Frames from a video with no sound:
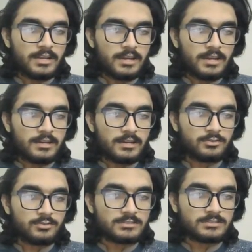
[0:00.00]
and
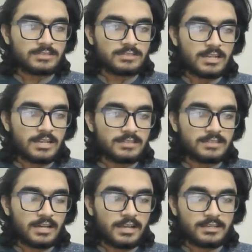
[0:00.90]
you can select
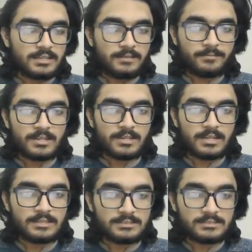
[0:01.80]
the icon,
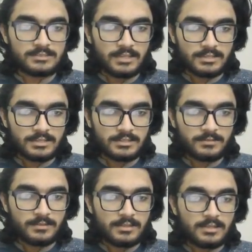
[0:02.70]
like this is icon.